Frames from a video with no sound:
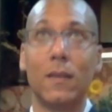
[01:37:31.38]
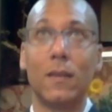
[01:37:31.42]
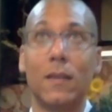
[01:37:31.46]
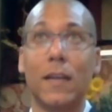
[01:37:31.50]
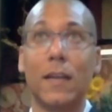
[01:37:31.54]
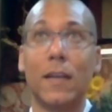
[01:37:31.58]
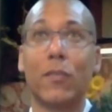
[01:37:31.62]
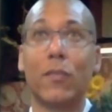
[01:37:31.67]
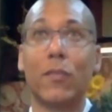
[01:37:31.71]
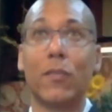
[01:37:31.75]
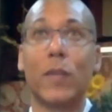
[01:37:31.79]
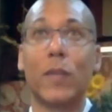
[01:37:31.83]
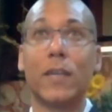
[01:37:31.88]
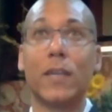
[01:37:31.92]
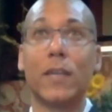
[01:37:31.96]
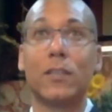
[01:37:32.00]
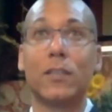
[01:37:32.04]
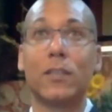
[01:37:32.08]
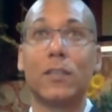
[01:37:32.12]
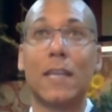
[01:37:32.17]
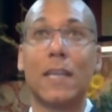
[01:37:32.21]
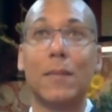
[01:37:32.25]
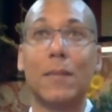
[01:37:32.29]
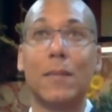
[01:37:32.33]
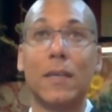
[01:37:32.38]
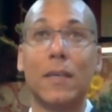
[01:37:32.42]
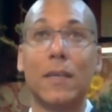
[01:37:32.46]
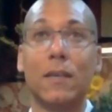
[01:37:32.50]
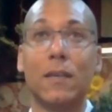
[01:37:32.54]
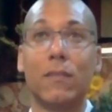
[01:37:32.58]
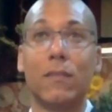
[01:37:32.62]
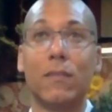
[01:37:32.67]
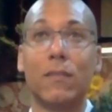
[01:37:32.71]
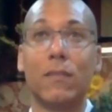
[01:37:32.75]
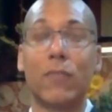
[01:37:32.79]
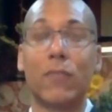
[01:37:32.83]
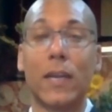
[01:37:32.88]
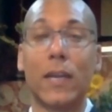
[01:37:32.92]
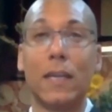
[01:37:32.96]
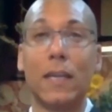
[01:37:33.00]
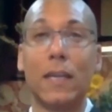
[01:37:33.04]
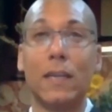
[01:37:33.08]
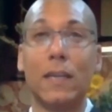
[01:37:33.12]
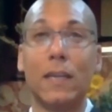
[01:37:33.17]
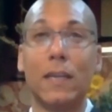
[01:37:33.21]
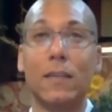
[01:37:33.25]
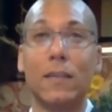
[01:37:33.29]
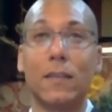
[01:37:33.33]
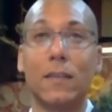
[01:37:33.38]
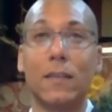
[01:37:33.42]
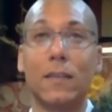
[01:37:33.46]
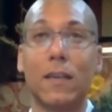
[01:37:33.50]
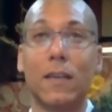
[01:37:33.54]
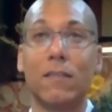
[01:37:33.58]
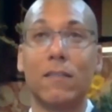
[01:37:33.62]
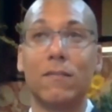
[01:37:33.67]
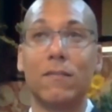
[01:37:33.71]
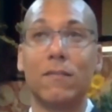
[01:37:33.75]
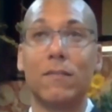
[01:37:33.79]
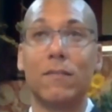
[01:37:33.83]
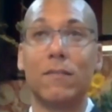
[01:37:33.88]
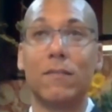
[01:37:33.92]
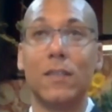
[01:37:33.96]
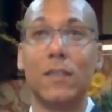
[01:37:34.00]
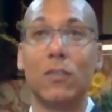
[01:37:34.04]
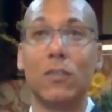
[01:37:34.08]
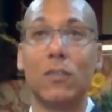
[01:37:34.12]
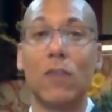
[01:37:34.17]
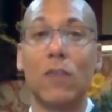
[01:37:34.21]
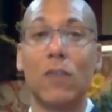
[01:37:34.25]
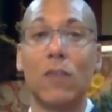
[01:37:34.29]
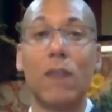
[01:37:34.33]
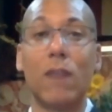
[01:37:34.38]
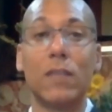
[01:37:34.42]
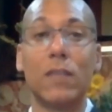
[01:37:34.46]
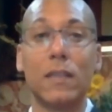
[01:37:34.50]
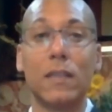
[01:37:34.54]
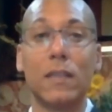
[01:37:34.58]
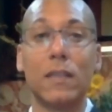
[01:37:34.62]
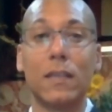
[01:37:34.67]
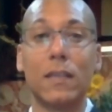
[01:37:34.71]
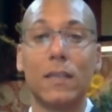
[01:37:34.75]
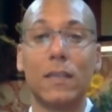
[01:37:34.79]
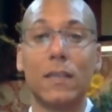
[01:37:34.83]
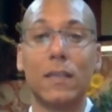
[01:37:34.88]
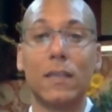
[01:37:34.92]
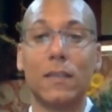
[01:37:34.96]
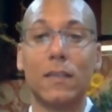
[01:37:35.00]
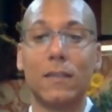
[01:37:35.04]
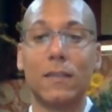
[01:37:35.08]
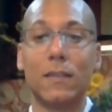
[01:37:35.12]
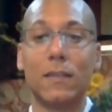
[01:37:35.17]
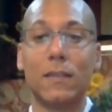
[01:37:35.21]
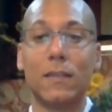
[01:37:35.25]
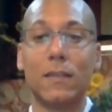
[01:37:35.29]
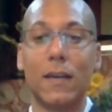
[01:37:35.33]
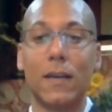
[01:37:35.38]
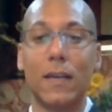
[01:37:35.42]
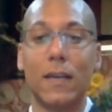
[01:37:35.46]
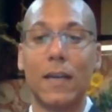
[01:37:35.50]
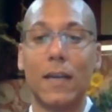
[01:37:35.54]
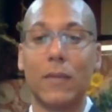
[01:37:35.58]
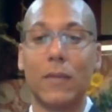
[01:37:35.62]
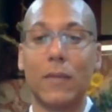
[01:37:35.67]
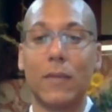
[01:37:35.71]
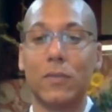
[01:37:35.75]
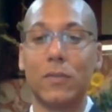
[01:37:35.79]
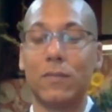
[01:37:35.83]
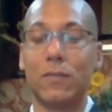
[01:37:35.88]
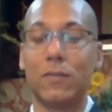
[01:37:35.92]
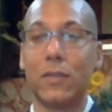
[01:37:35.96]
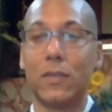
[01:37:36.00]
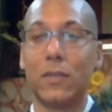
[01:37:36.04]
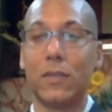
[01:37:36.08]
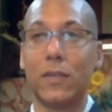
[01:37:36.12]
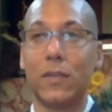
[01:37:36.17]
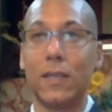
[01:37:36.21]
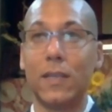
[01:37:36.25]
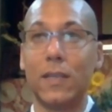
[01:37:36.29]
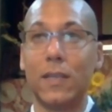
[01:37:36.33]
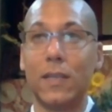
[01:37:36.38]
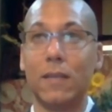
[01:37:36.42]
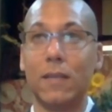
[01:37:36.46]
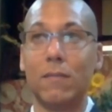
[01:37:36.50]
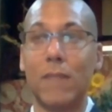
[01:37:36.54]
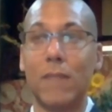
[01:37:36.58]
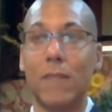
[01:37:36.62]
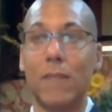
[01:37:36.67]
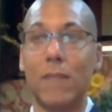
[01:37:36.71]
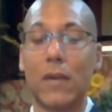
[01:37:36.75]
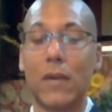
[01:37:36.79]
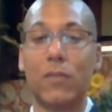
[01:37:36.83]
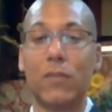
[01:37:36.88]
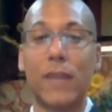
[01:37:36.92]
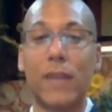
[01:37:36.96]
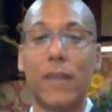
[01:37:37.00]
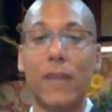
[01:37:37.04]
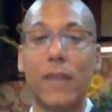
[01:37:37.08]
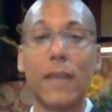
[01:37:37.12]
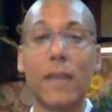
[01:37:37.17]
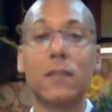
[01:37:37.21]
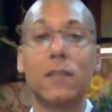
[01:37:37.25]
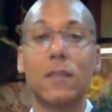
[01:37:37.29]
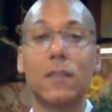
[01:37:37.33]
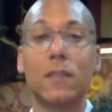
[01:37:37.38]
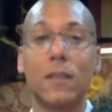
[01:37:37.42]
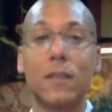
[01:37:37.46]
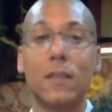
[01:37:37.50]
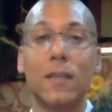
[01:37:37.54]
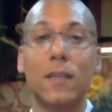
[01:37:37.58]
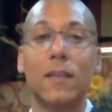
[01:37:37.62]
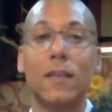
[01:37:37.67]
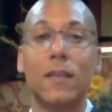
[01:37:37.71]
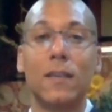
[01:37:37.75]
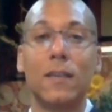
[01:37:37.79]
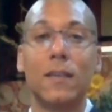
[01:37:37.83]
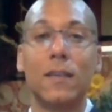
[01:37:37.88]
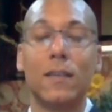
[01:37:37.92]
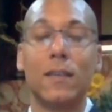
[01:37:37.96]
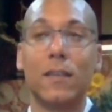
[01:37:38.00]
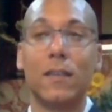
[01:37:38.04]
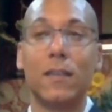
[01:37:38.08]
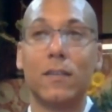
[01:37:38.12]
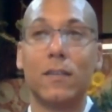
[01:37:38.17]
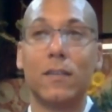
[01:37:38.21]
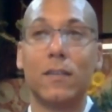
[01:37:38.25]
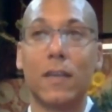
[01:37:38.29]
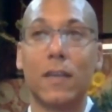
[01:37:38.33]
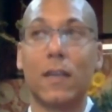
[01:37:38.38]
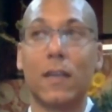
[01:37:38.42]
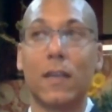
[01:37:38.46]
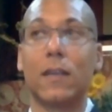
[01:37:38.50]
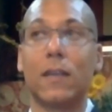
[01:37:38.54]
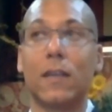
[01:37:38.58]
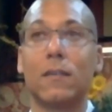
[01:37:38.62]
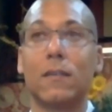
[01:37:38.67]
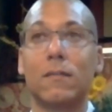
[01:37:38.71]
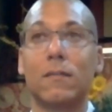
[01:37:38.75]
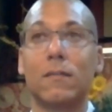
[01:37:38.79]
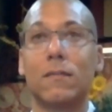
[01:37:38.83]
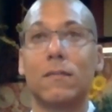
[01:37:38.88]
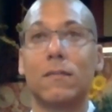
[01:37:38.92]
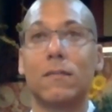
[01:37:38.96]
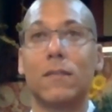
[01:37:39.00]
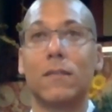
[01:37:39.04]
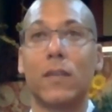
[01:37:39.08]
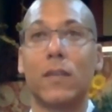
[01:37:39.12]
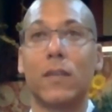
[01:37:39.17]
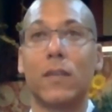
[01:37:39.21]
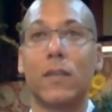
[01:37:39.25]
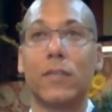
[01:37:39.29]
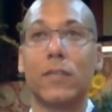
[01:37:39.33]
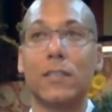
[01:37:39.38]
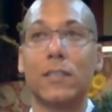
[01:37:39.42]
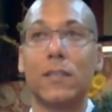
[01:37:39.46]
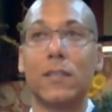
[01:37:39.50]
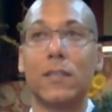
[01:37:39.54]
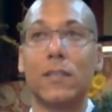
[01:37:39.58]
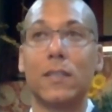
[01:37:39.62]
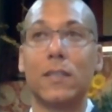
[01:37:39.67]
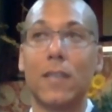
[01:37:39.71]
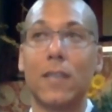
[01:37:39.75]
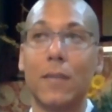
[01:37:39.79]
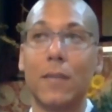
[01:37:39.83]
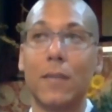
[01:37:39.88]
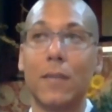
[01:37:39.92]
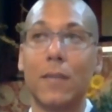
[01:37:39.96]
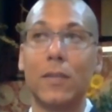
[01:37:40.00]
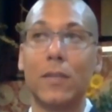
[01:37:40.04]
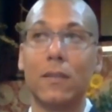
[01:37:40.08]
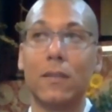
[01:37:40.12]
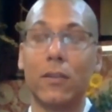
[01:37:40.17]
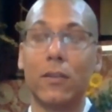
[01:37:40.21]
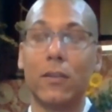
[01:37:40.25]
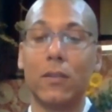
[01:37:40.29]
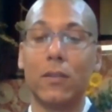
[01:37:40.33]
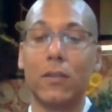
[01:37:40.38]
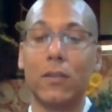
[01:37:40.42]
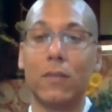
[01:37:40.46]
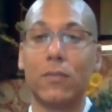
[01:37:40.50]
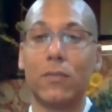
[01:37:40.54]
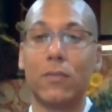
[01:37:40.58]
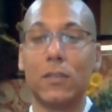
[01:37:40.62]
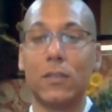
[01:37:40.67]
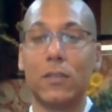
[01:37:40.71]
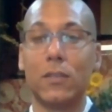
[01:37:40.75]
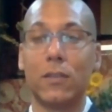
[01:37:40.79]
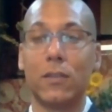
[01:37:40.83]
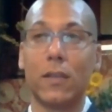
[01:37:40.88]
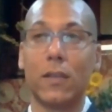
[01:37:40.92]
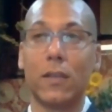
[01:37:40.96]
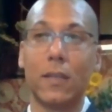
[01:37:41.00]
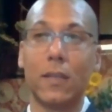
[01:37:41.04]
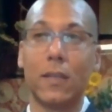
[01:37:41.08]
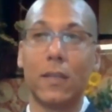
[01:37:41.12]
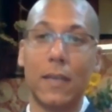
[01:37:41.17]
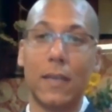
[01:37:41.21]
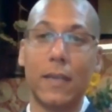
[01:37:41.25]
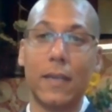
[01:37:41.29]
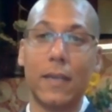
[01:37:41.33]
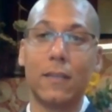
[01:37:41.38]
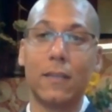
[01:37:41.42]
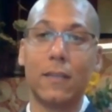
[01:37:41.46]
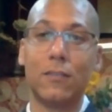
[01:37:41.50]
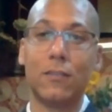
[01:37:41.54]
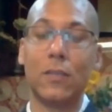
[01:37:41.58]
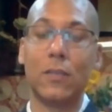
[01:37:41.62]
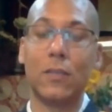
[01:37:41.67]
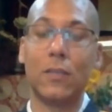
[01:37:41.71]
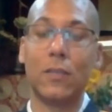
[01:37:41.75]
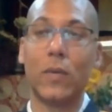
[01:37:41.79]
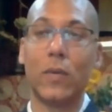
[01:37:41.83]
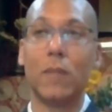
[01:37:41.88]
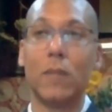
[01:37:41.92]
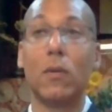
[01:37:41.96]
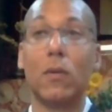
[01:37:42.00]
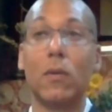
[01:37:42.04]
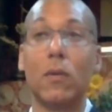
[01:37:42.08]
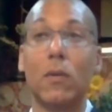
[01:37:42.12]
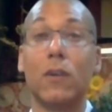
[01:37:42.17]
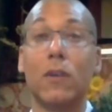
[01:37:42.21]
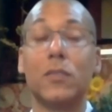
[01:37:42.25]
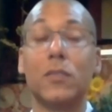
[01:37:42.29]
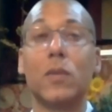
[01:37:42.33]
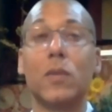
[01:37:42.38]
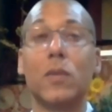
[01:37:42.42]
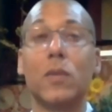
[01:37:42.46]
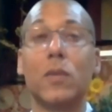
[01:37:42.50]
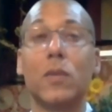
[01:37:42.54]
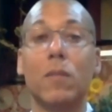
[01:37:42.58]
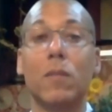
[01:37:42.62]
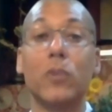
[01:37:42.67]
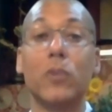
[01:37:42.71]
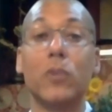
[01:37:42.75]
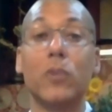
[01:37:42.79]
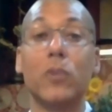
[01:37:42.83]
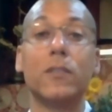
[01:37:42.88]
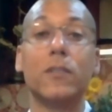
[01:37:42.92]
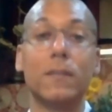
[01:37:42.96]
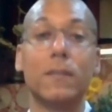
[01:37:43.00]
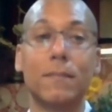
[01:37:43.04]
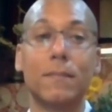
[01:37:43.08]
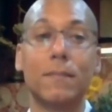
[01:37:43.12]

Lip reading: everybody else came in afraid and kind of, groveling. And I was very matter of fact. I'd like clarification on the assignment. Are you looking for this? You're looking that. She wanted more emotion.